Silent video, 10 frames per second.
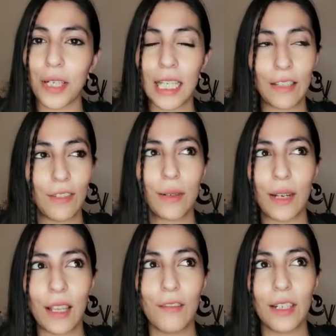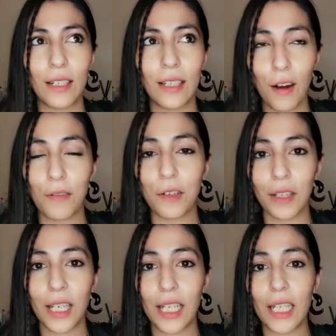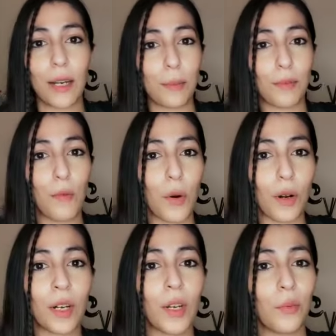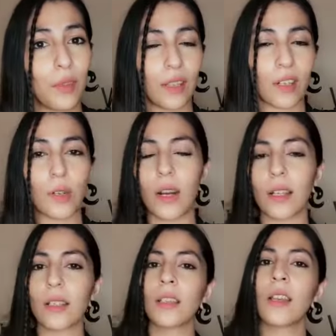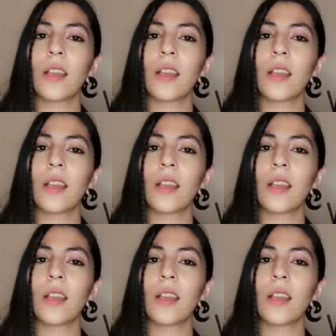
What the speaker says: even tougher than number four with electronics,